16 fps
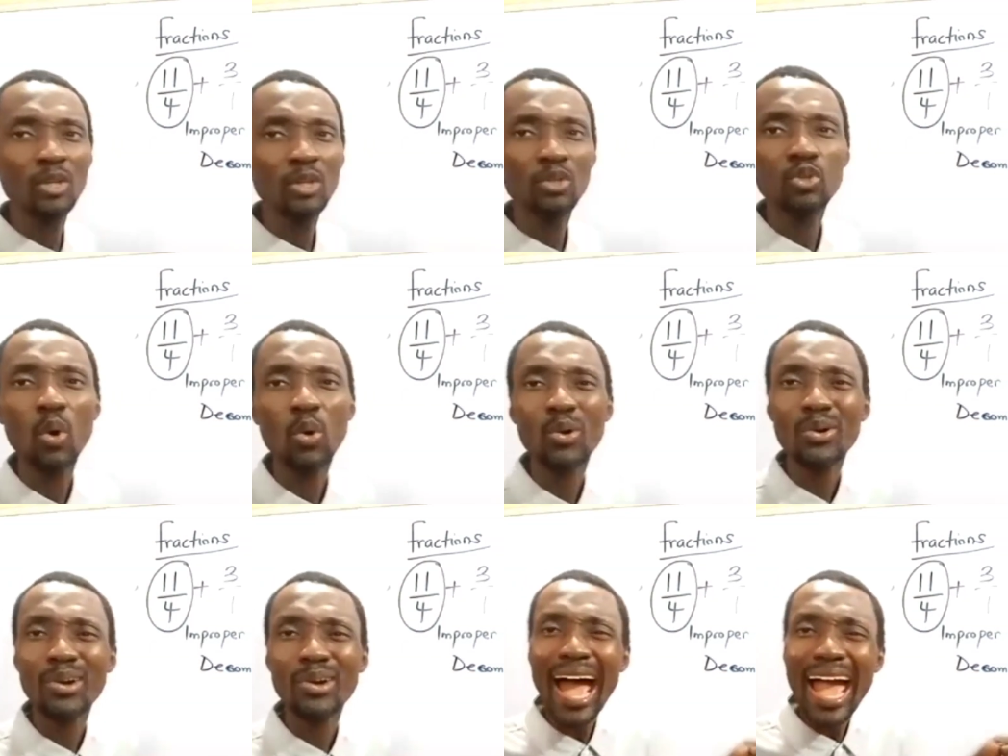to
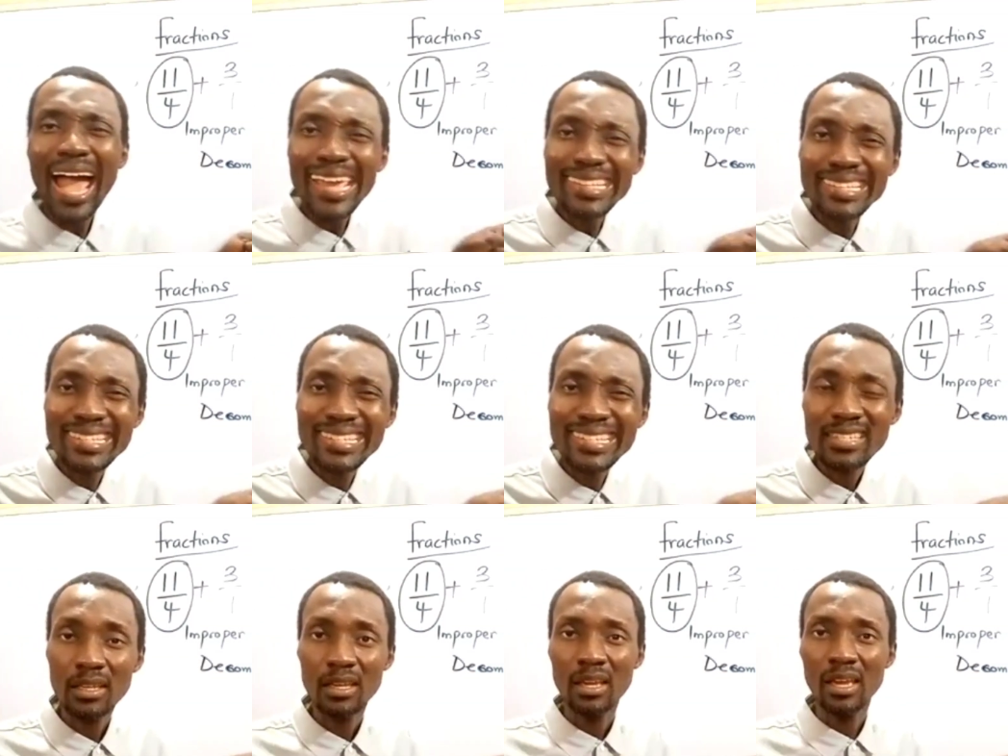write
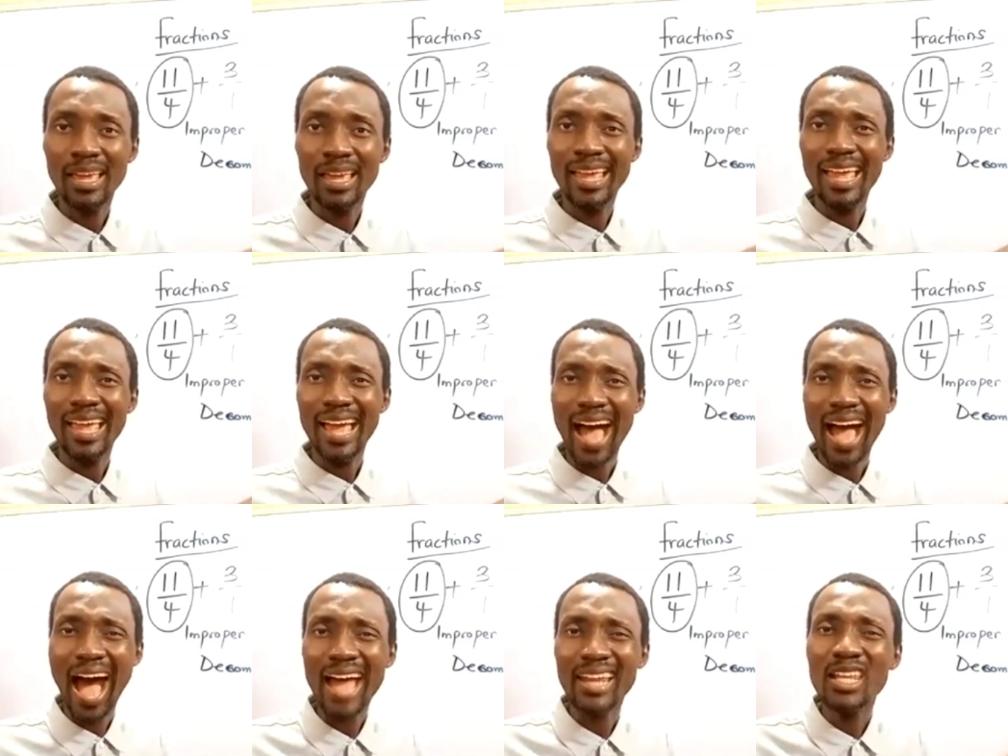
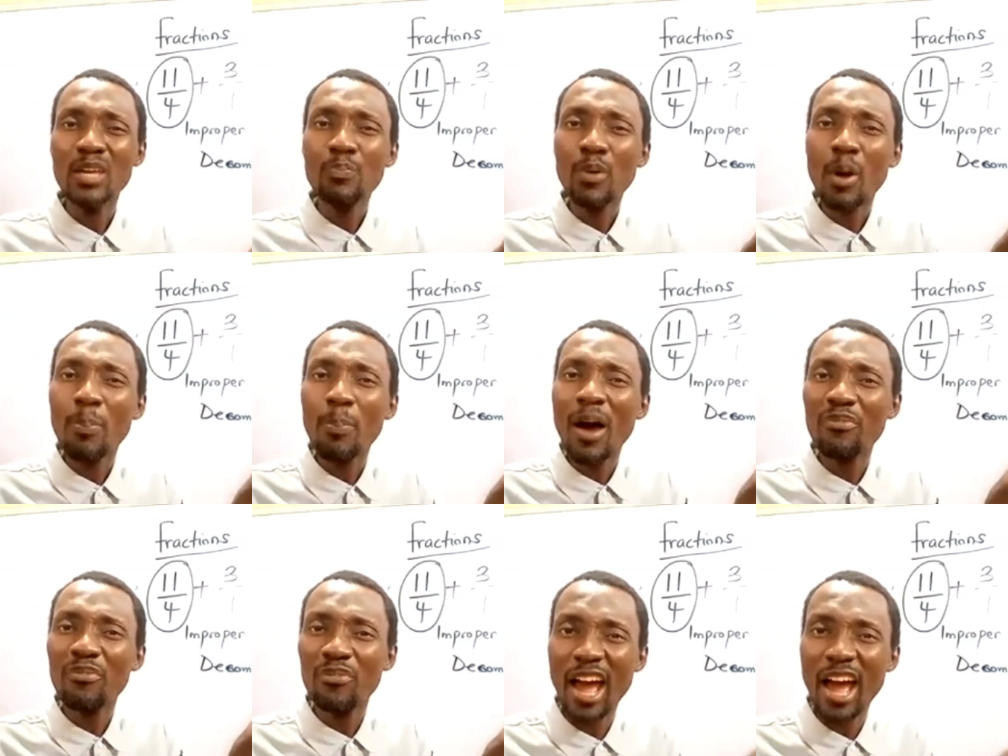an
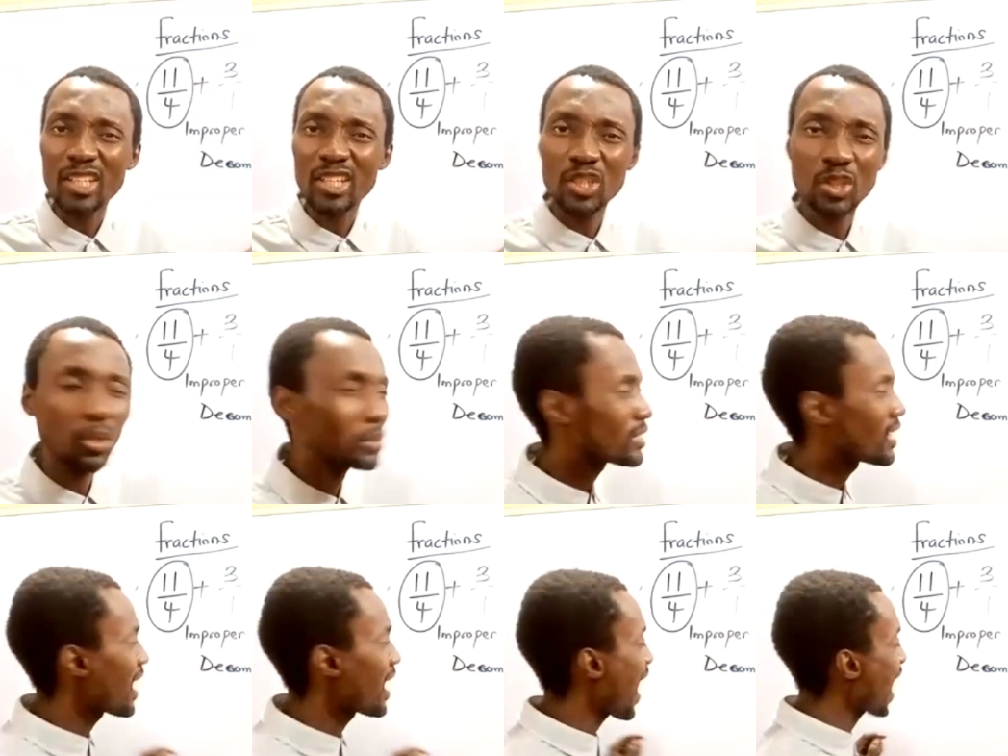improper
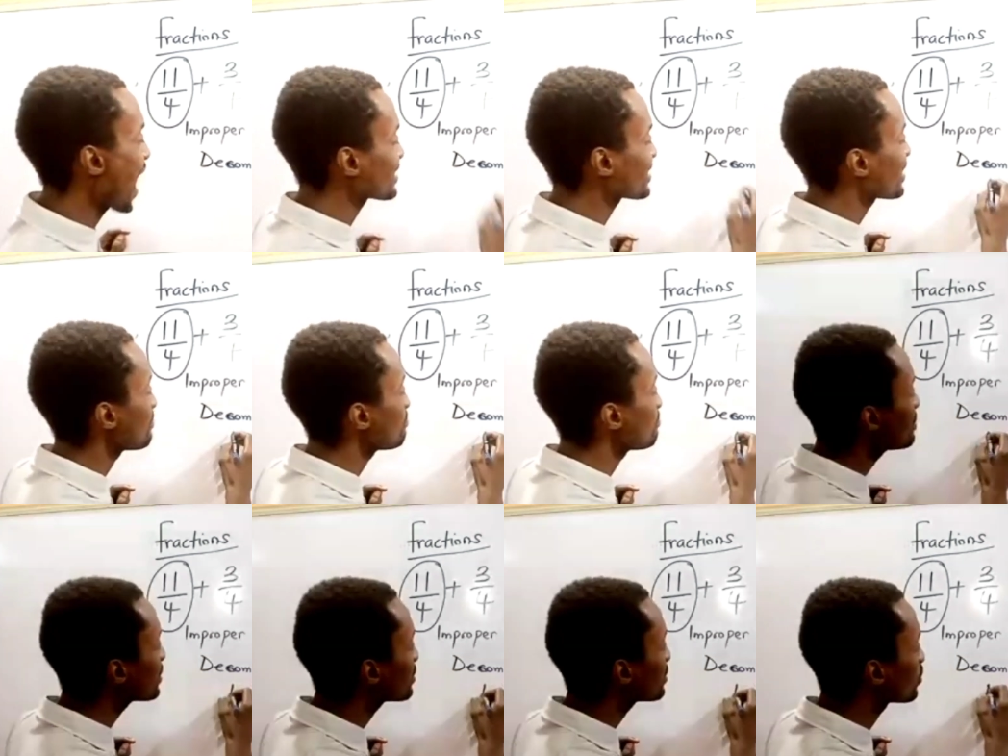fraction as a
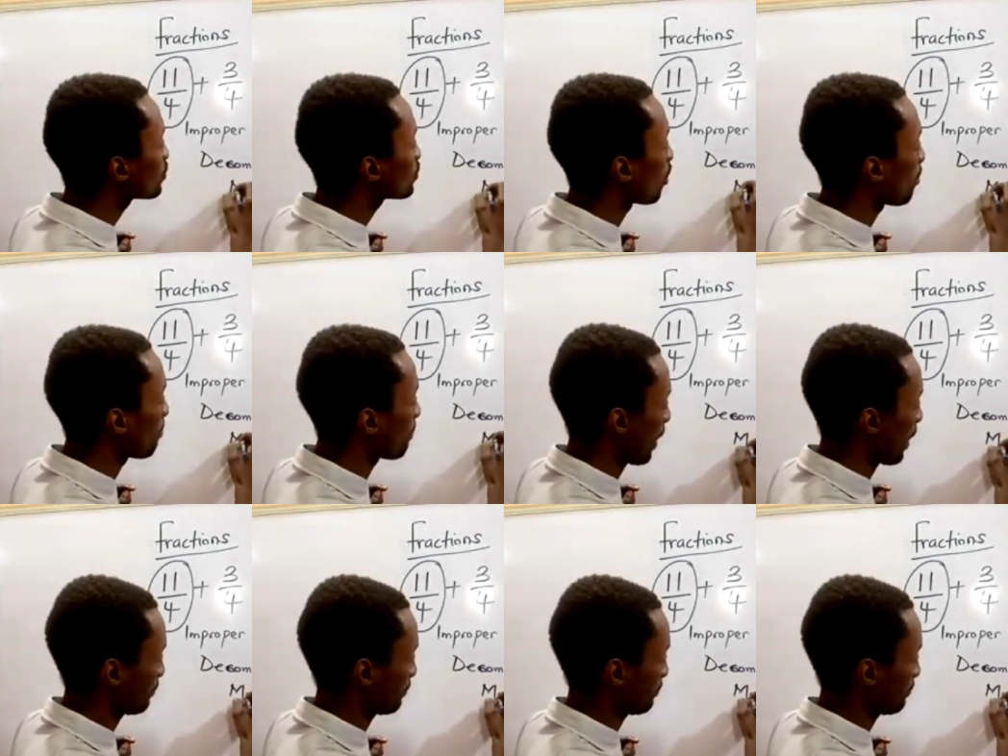mixed number.